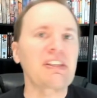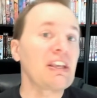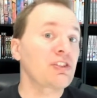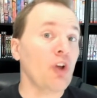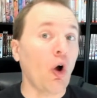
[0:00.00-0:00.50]

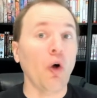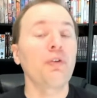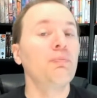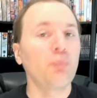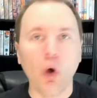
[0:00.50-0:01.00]
is all the
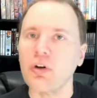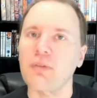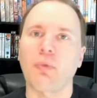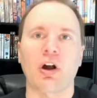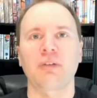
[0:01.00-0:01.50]
more
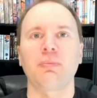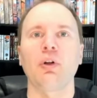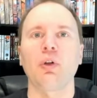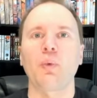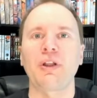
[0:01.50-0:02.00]

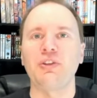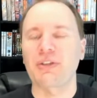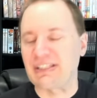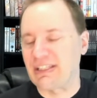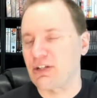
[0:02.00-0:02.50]
remarkable when you
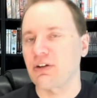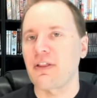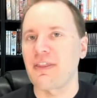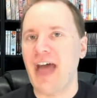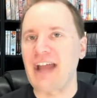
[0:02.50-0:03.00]
consider
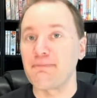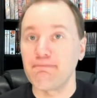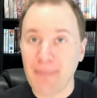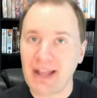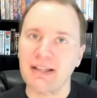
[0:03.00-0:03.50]
that
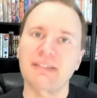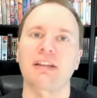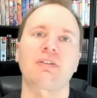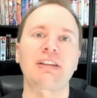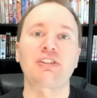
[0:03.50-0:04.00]
mecha series